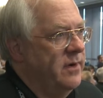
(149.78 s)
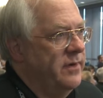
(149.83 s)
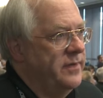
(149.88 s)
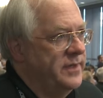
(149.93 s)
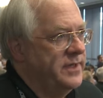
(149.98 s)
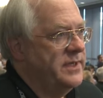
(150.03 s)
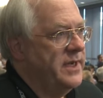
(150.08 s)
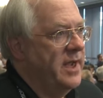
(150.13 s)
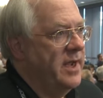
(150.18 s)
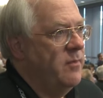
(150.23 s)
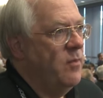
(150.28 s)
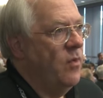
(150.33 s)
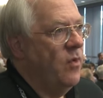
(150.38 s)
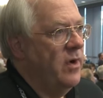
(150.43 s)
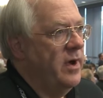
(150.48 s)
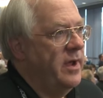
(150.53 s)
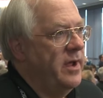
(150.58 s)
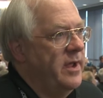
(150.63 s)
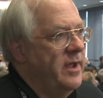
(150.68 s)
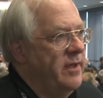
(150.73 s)
in the same
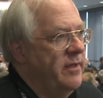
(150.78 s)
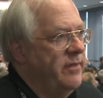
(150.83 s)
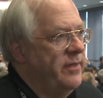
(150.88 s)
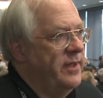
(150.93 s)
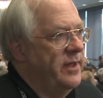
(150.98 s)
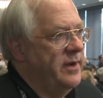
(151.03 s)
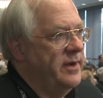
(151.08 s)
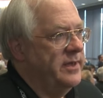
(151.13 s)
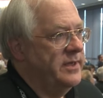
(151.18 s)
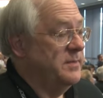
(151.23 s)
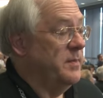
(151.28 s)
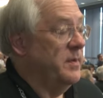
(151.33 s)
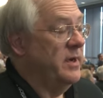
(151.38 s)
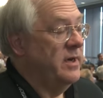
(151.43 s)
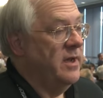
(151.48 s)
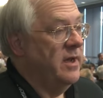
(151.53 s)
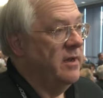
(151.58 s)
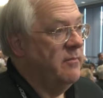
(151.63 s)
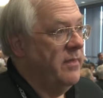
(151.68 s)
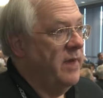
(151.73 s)
way that has been
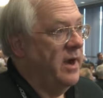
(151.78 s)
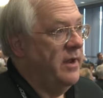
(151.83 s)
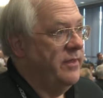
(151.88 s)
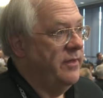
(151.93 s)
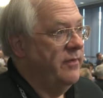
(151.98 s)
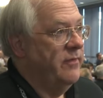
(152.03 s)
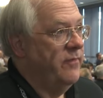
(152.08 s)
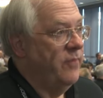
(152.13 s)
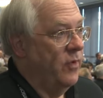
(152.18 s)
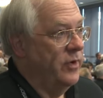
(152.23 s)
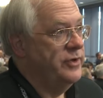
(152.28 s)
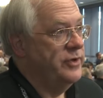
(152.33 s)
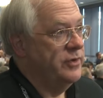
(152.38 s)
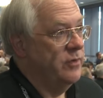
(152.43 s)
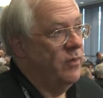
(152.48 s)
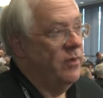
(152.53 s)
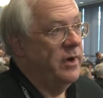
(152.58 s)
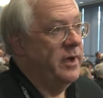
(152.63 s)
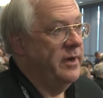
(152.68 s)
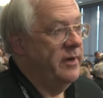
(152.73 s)
done by the Voyager
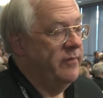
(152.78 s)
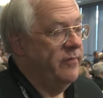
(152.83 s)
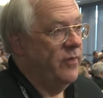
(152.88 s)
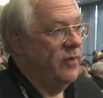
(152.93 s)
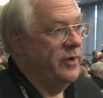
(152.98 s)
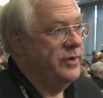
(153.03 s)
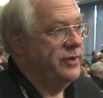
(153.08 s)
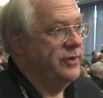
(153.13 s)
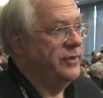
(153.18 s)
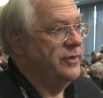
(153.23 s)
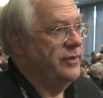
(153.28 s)
one and Voyager